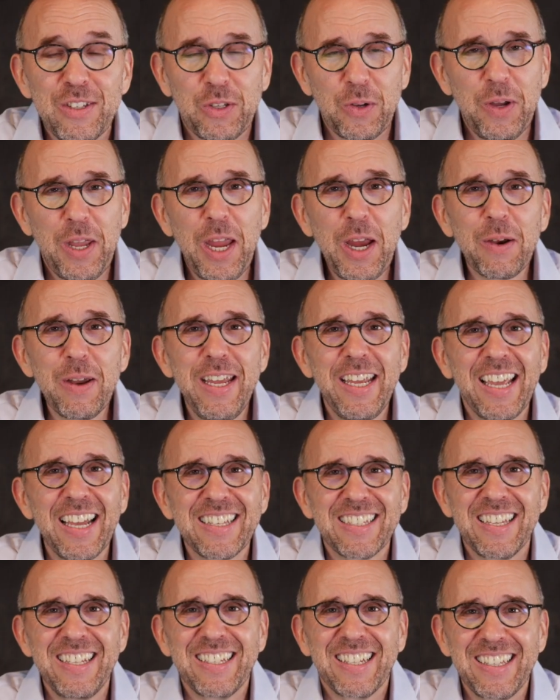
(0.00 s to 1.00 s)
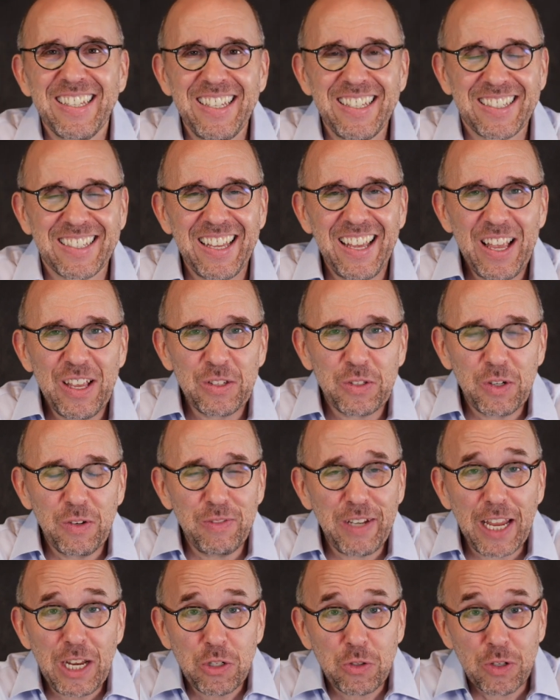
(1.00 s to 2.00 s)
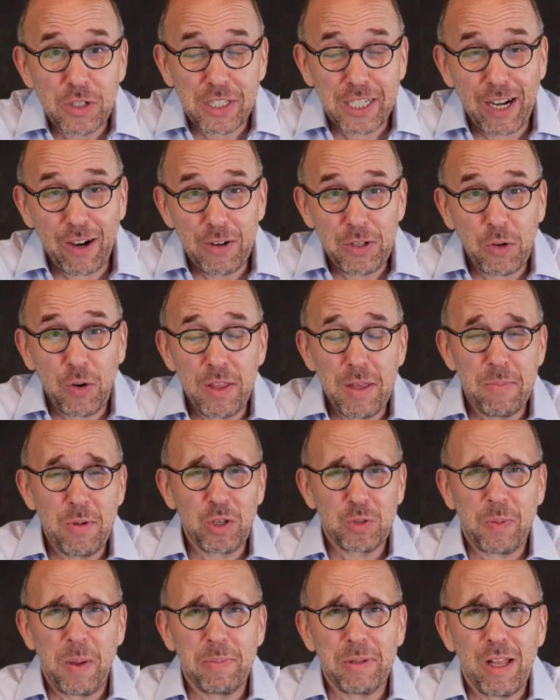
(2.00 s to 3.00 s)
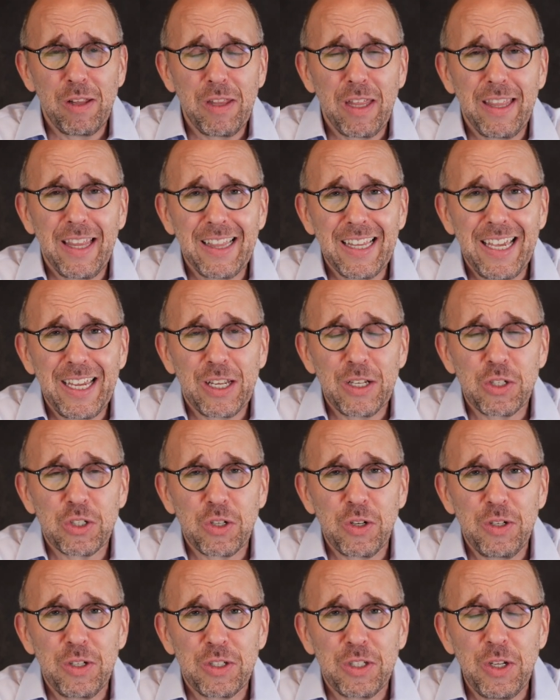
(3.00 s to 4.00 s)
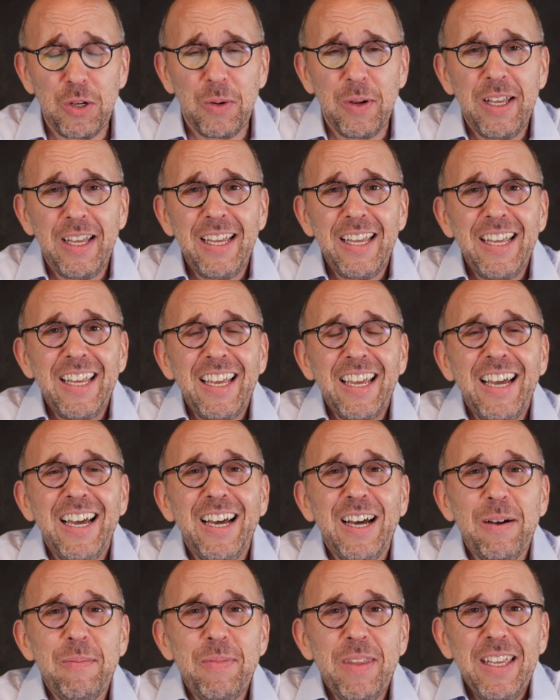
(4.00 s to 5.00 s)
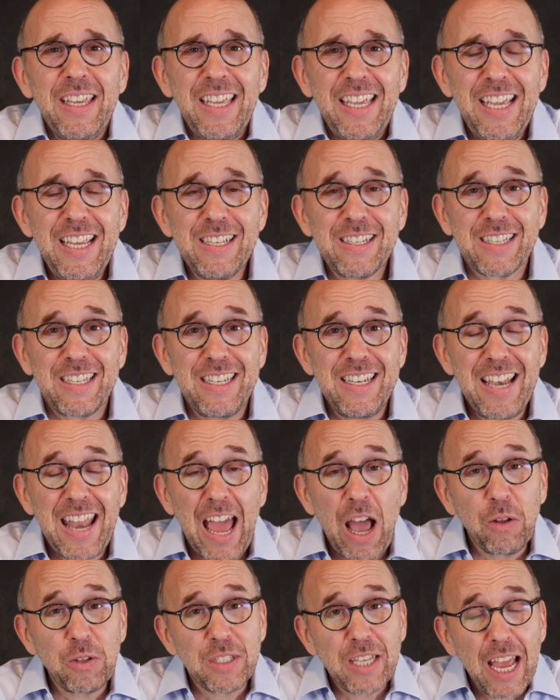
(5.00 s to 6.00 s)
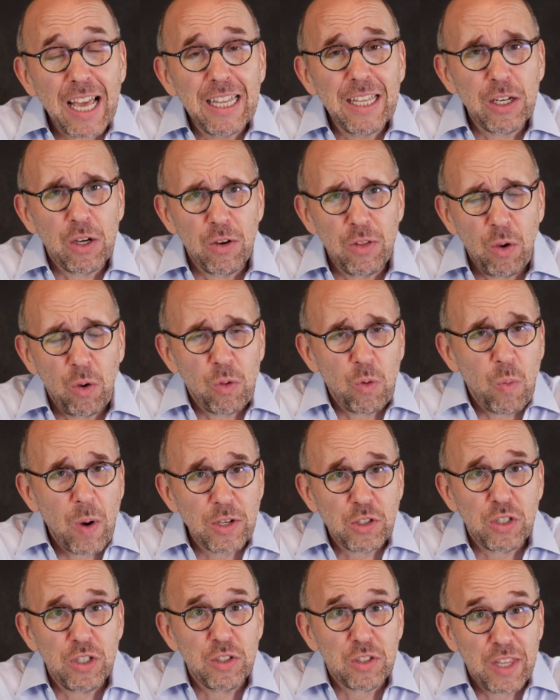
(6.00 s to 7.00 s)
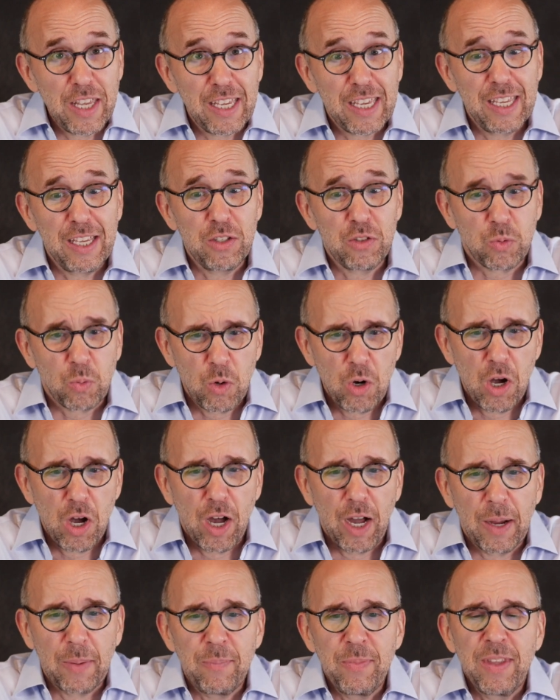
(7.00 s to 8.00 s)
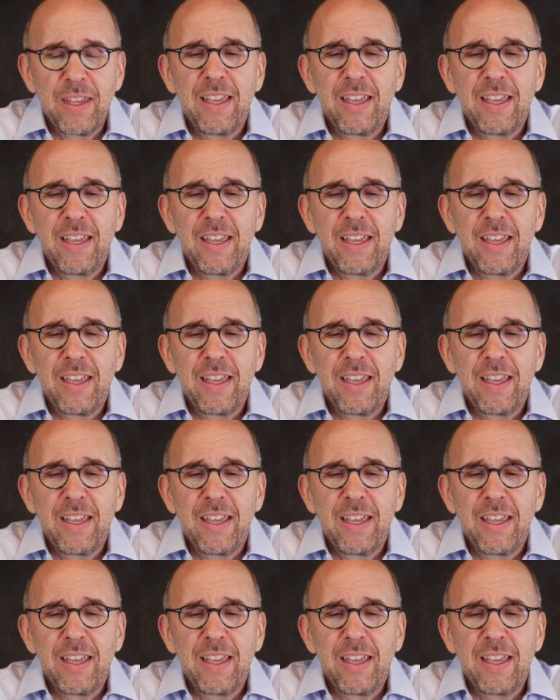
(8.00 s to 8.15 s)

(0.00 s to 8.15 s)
So here he gets into this sort of dangerous territory that most people other than Lincoln shouldn't do. He's now telling her that what she's thinking is wrong.